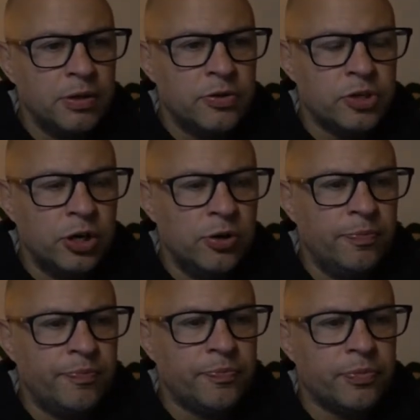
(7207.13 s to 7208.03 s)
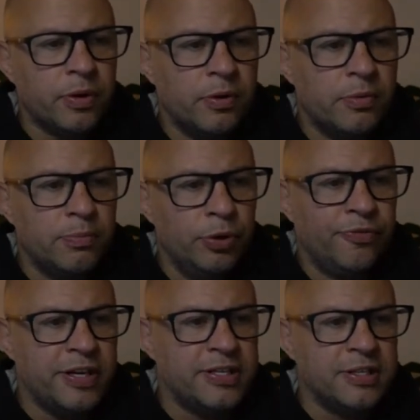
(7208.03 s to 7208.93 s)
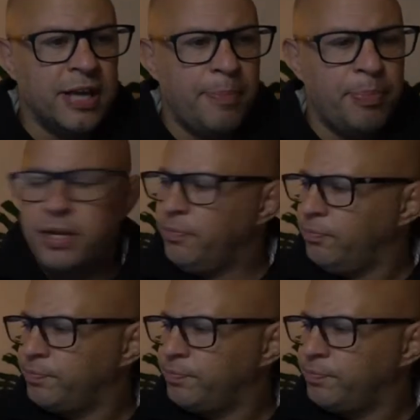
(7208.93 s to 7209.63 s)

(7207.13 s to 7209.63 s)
So Blueface is happy.